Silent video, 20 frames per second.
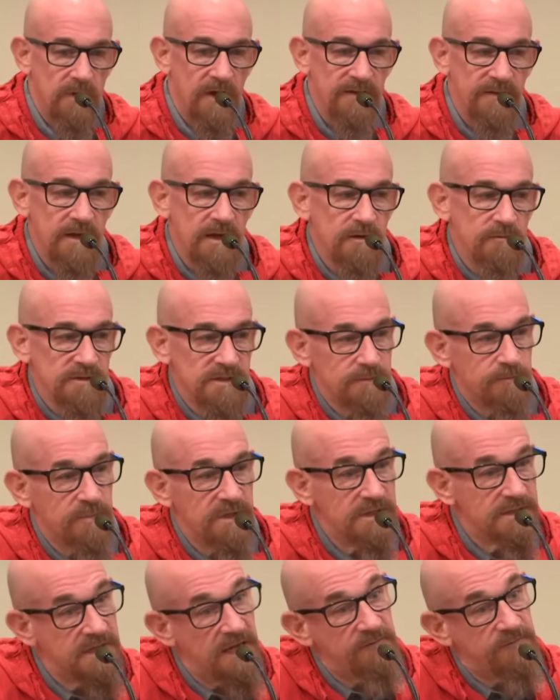think it would
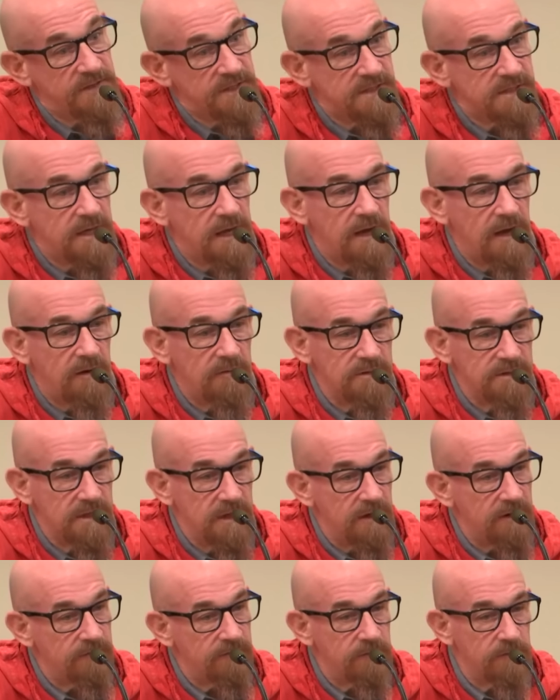be safe to say I was
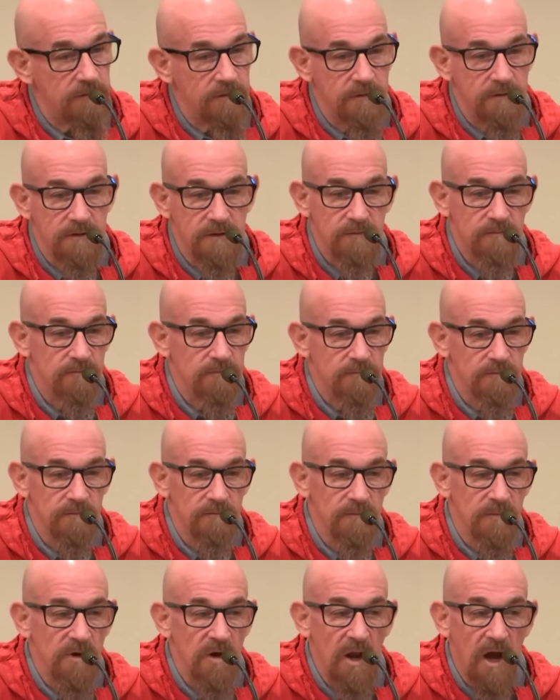there for
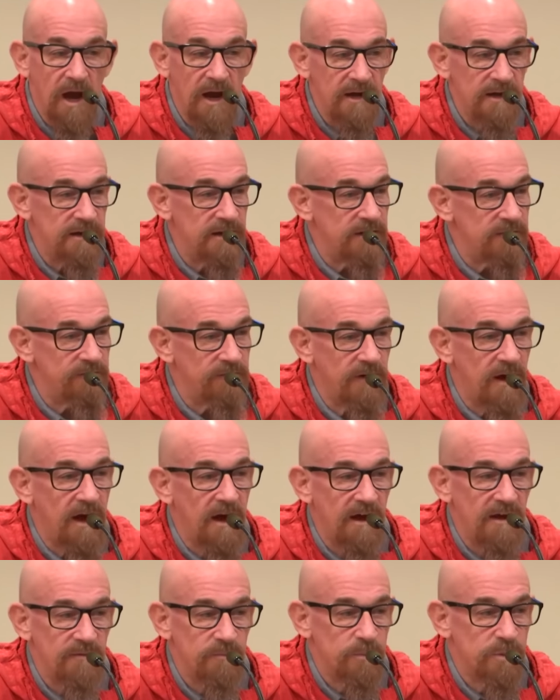
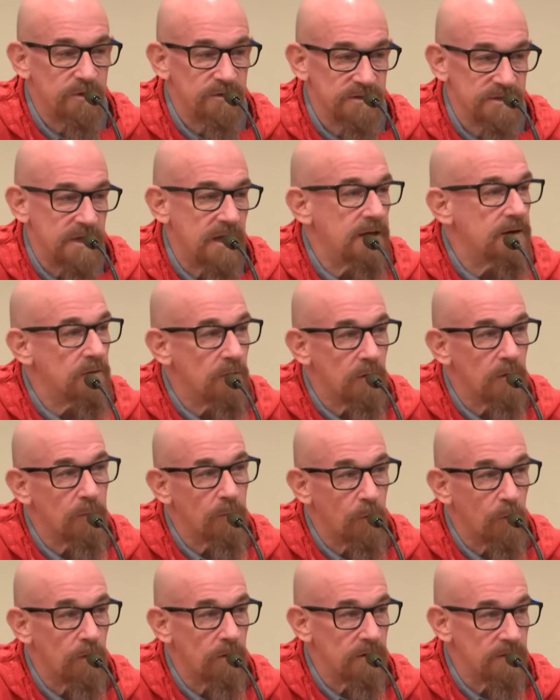95% or
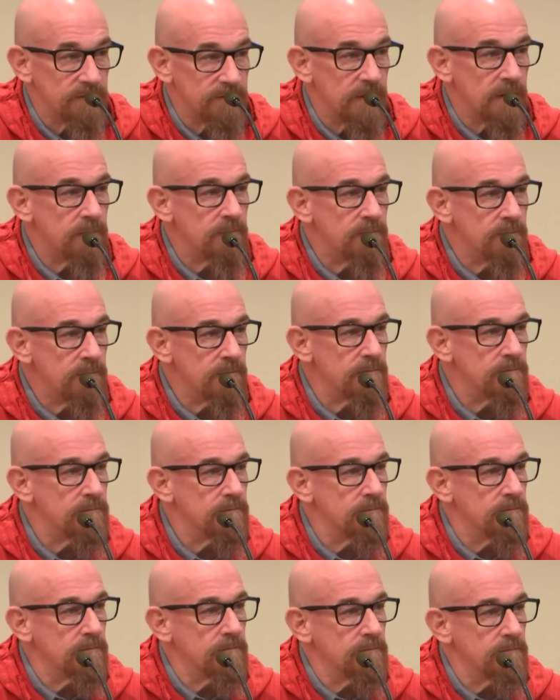more of them.
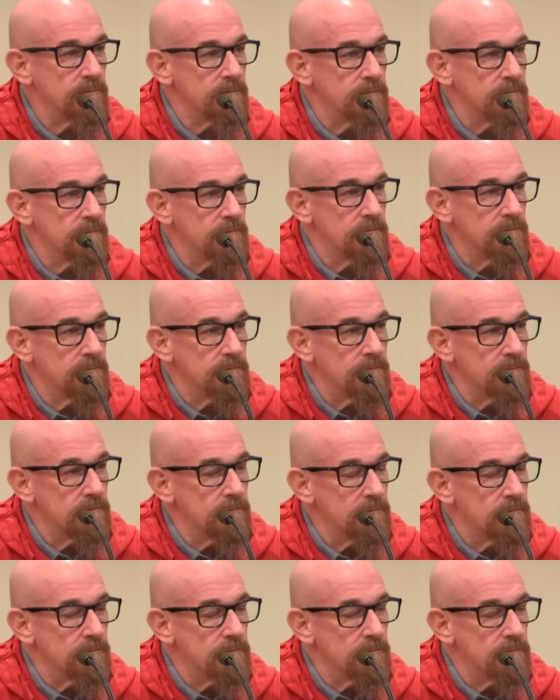Okay.